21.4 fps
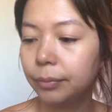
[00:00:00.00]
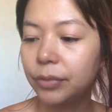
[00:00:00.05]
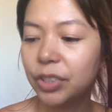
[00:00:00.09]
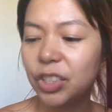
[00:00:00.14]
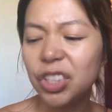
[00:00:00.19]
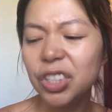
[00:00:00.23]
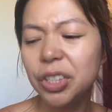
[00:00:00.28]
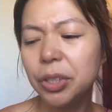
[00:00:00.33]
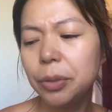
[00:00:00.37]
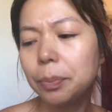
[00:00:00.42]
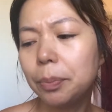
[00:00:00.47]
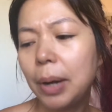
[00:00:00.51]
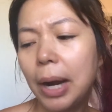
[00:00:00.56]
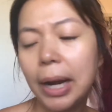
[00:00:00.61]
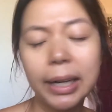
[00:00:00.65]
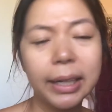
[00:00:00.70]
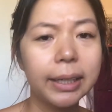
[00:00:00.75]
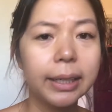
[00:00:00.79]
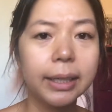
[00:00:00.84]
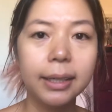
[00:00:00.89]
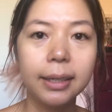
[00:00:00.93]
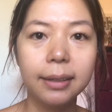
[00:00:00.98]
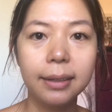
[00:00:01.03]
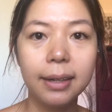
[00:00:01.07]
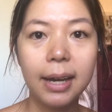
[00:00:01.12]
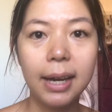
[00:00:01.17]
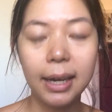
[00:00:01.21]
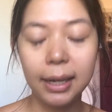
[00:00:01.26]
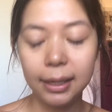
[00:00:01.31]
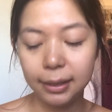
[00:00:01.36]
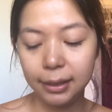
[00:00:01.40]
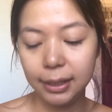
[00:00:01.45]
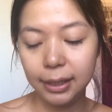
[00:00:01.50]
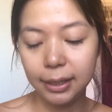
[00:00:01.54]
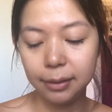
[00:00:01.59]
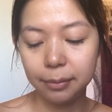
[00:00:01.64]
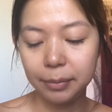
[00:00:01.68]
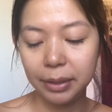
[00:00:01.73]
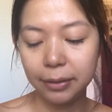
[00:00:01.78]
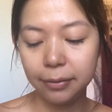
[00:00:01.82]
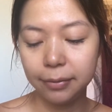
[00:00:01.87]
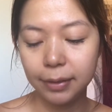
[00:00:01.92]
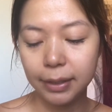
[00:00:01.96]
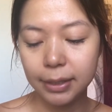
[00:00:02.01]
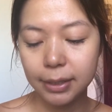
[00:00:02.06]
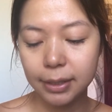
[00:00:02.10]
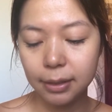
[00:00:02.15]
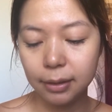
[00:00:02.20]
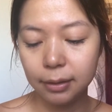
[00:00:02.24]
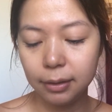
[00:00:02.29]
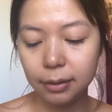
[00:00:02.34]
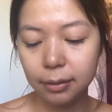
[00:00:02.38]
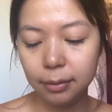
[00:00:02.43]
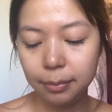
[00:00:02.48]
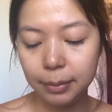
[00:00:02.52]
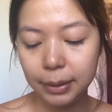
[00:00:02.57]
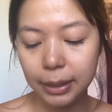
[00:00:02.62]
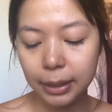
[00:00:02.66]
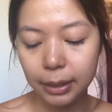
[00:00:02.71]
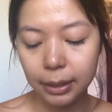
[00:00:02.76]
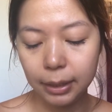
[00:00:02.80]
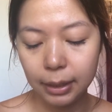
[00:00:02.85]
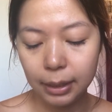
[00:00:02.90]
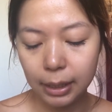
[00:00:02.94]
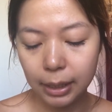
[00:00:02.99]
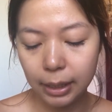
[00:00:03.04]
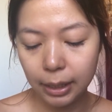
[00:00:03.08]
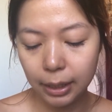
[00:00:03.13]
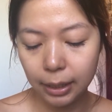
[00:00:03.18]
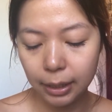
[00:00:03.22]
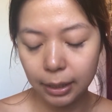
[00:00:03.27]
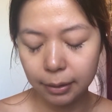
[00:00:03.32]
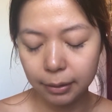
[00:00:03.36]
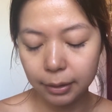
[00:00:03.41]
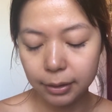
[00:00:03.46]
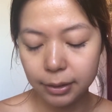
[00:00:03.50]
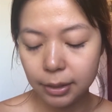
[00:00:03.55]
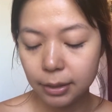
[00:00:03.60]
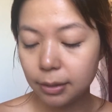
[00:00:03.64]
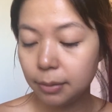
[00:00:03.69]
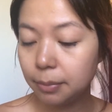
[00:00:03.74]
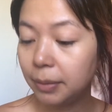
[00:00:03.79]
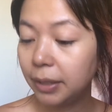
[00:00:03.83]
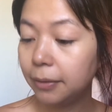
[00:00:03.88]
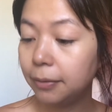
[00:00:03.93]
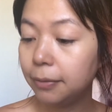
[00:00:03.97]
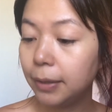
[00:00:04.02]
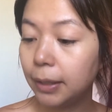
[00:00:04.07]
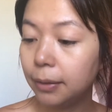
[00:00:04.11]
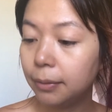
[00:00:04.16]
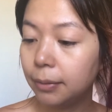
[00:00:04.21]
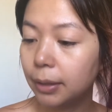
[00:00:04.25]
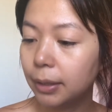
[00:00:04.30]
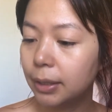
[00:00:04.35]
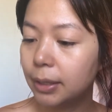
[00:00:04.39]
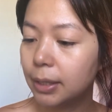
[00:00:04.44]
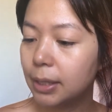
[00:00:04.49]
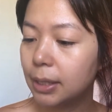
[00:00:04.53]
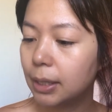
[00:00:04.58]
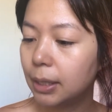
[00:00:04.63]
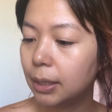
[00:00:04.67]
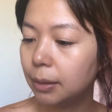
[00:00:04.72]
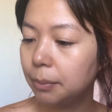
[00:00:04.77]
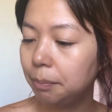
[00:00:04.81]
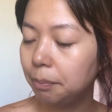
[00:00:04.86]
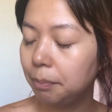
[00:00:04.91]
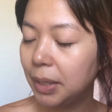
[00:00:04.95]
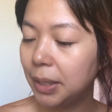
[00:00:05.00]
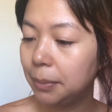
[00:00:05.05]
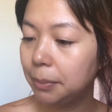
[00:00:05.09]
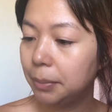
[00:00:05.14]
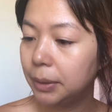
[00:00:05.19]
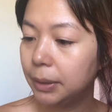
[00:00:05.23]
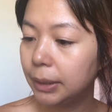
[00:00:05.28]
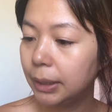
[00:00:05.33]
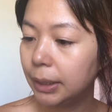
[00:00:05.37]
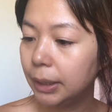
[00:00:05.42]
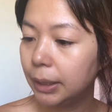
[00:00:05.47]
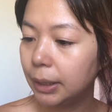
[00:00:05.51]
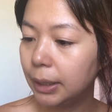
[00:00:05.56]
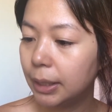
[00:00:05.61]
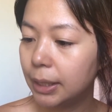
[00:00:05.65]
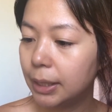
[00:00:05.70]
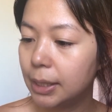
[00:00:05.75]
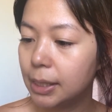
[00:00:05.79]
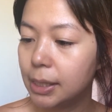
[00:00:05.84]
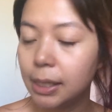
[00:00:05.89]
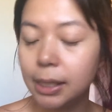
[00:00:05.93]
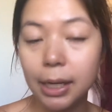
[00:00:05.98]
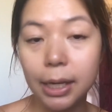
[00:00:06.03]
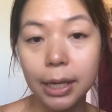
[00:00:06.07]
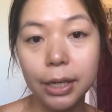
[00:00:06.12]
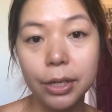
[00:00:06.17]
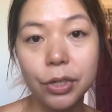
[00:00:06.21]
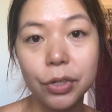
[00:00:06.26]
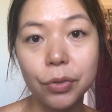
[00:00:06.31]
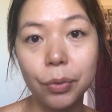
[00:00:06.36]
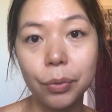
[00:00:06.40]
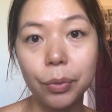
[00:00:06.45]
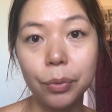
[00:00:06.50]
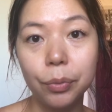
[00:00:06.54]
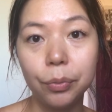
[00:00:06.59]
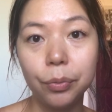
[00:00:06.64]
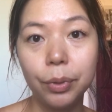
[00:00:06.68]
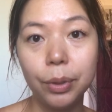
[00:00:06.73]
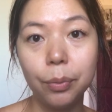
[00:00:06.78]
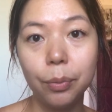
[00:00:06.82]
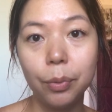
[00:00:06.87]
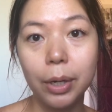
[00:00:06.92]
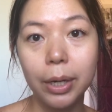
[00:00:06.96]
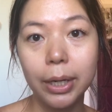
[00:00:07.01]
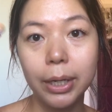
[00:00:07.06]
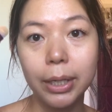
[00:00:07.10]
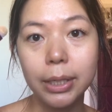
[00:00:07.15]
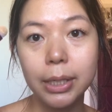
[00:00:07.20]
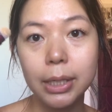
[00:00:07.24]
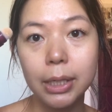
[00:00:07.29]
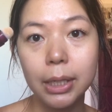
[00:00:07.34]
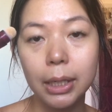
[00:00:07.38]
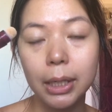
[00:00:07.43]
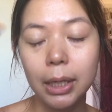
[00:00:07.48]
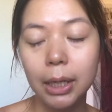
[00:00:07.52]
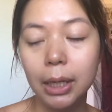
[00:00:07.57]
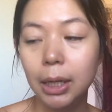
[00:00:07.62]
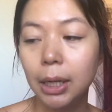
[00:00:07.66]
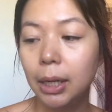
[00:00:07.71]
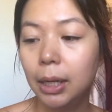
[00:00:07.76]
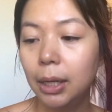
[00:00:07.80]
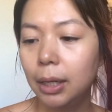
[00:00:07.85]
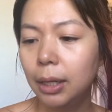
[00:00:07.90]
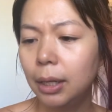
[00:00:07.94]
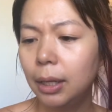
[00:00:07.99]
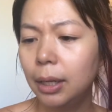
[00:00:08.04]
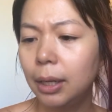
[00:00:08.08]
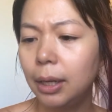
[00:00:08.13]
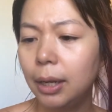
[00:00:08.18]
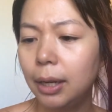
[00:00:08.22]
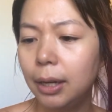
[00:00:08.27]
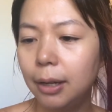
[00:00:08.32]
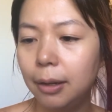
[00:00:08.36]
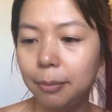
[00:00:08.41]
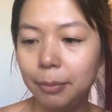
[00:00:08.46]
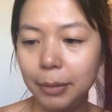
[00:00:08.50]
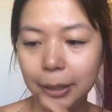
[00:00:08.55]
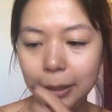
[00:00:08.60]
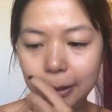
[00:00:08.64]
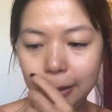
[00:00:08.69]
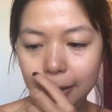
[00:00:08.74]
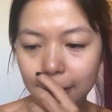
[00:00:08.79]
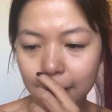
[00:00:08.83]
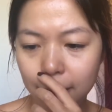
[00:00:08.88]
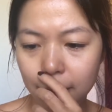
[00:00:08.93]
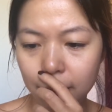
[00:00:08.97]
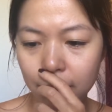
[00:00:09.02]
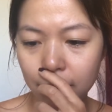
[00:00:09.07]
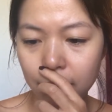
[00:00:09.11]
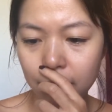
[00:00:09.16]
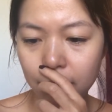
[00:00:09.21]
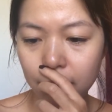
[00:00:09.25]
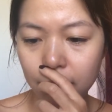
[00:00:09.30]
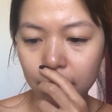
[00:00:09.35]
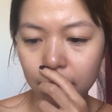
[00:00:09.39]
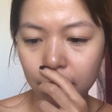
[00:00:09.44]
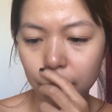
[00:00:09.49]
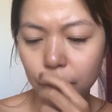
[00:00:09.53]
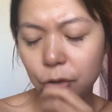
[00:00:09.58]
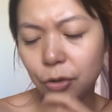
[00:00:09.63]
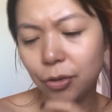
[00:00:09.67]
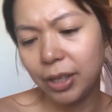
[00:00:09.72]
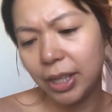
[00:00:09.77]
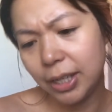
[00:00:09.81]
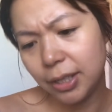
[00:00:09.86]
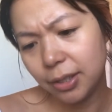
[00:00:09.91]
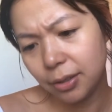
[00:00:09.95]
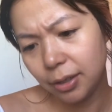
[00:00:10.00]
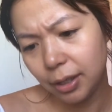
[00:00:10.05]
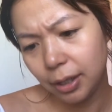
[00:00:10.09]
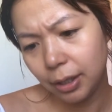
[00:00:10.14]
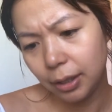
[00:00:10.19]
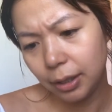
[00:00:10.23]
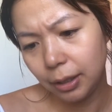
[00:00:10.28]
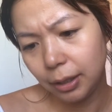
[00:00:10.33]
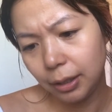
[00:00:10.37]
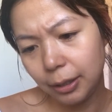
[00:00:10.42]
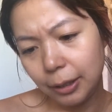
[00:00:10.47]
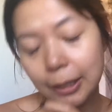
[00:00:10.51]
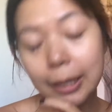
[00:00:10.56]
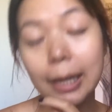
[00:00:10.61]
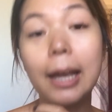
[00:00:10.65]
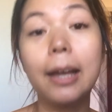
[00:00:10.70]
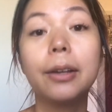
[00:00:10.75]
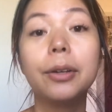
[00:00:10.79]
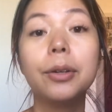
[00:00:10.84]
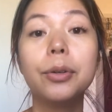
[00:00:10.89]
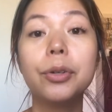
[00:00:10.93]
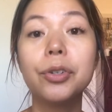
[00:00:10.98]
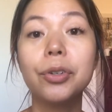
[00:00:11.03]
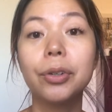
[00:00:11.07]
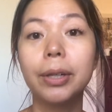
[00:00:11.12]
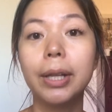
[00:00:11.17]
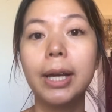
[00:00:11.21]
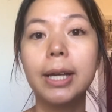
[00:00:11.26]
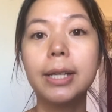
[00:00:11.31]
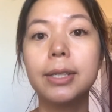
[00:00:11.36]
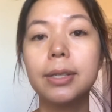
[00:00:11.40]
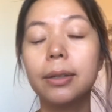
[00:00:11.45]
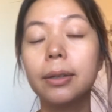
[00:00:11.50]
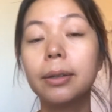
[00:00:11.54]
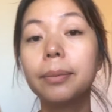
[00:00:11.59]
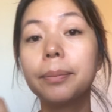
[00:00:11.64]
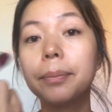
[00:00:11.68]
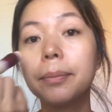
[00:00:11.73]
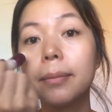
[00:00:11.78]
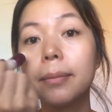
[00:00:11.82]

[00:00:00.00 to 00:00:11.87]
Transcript: just to brighten and highlight my face a little bit. This is my favorite. It's the Maybelline Instant Age Rewind in Neutralizer, I think. Yeah, Neutralizer.